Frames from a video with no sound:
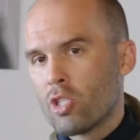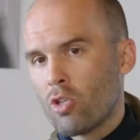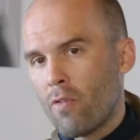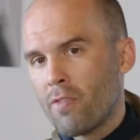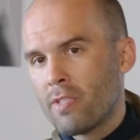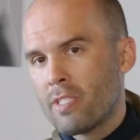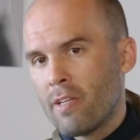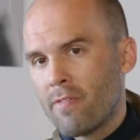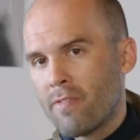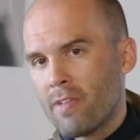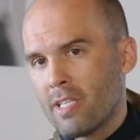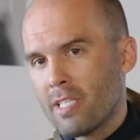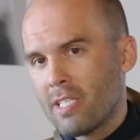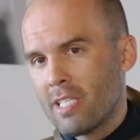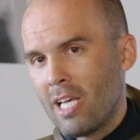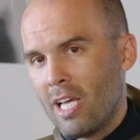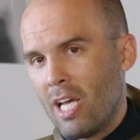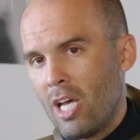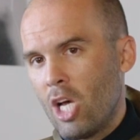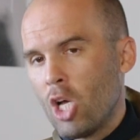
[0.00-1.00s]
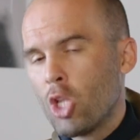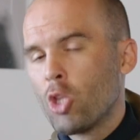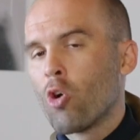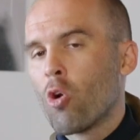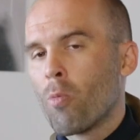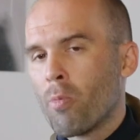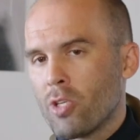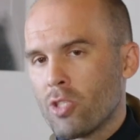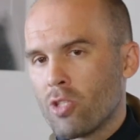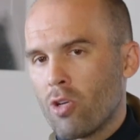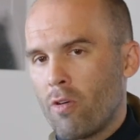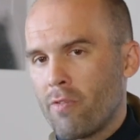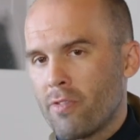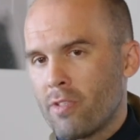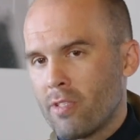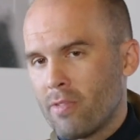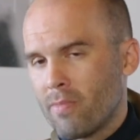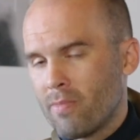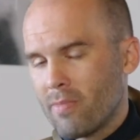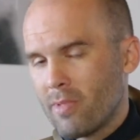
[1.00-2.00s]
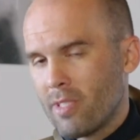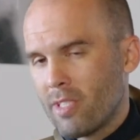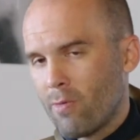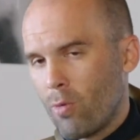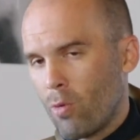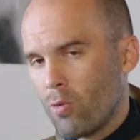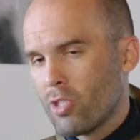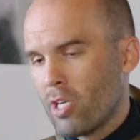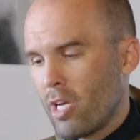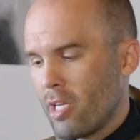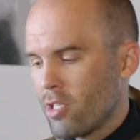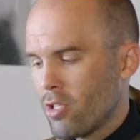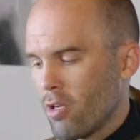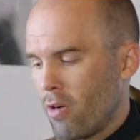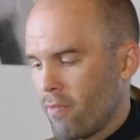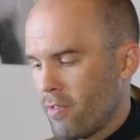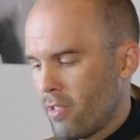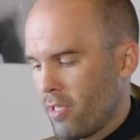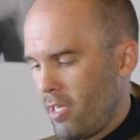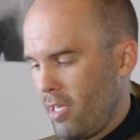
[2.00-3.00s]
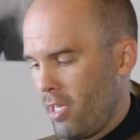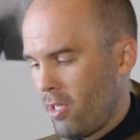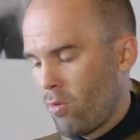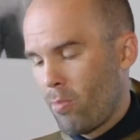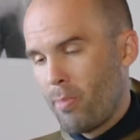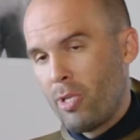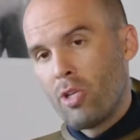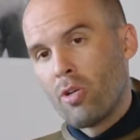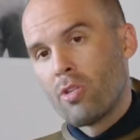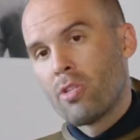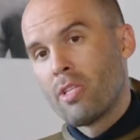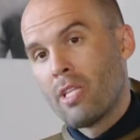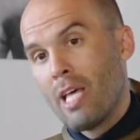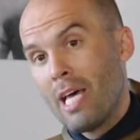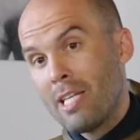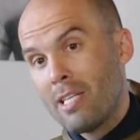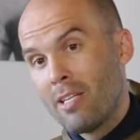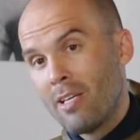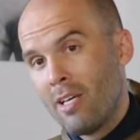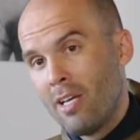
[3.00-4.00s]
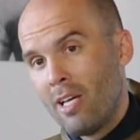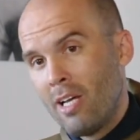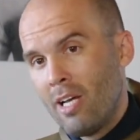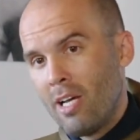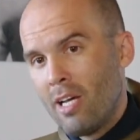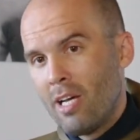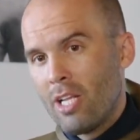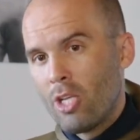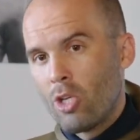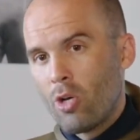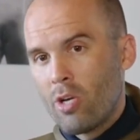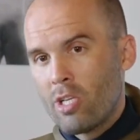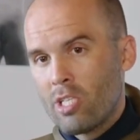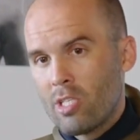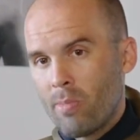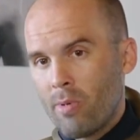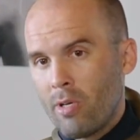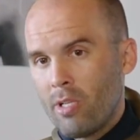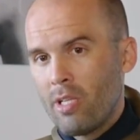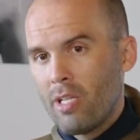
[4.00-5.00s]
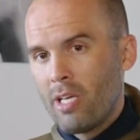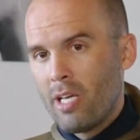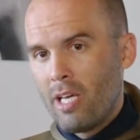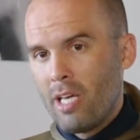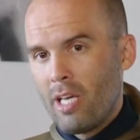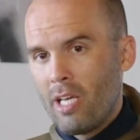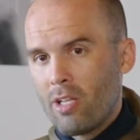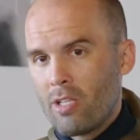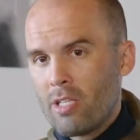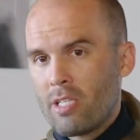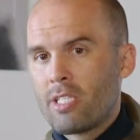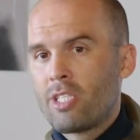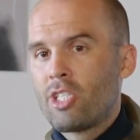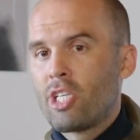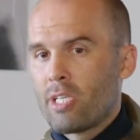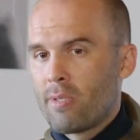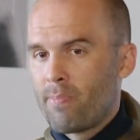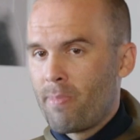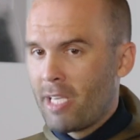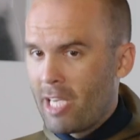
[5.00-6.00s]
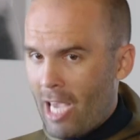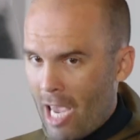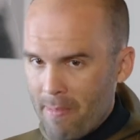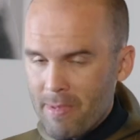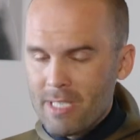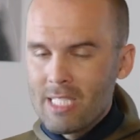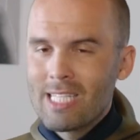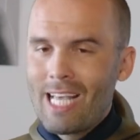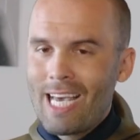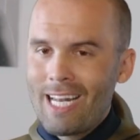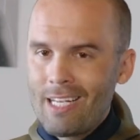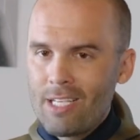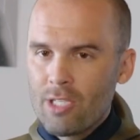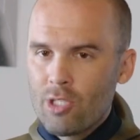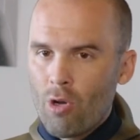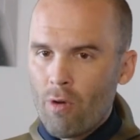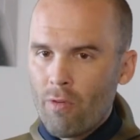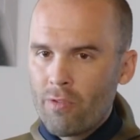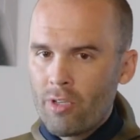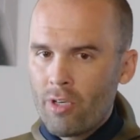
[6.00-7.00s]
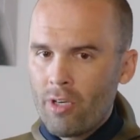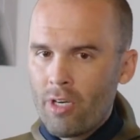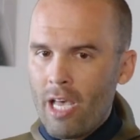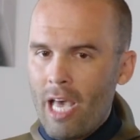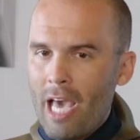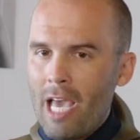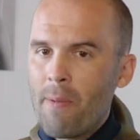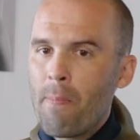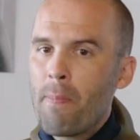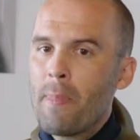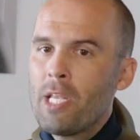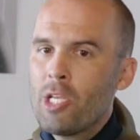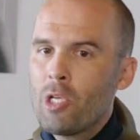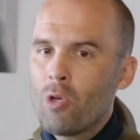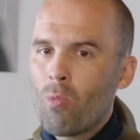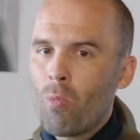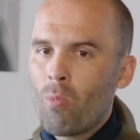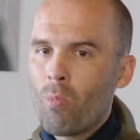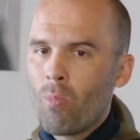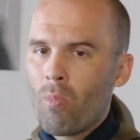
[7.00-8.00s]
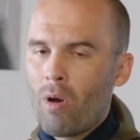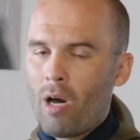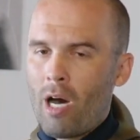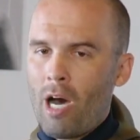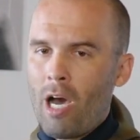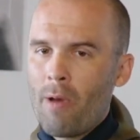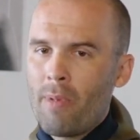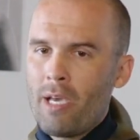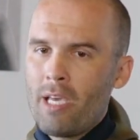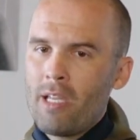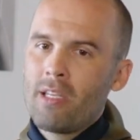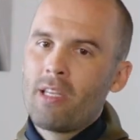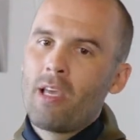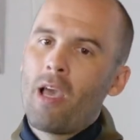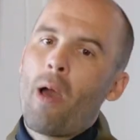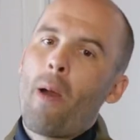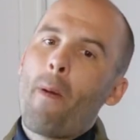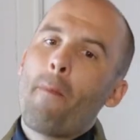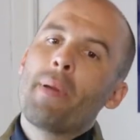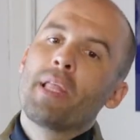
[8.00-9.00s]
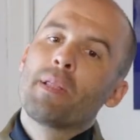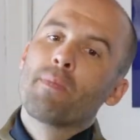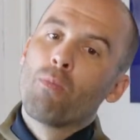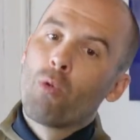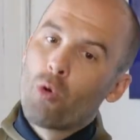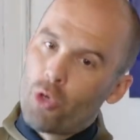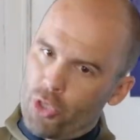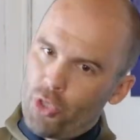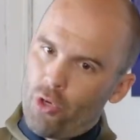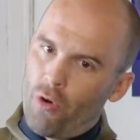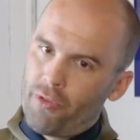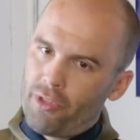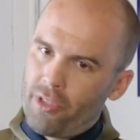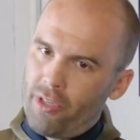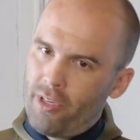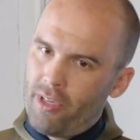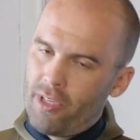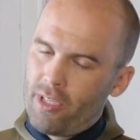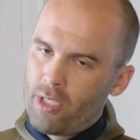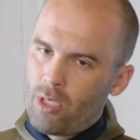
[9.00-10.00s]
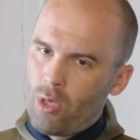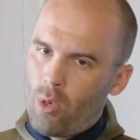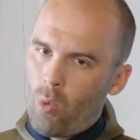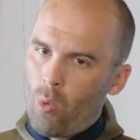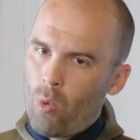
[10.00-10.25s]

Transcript: soft stiffness, normal soft, full size soft, it will be not that noticeable. It just became slightly softer, and medium I made a bit more softer. So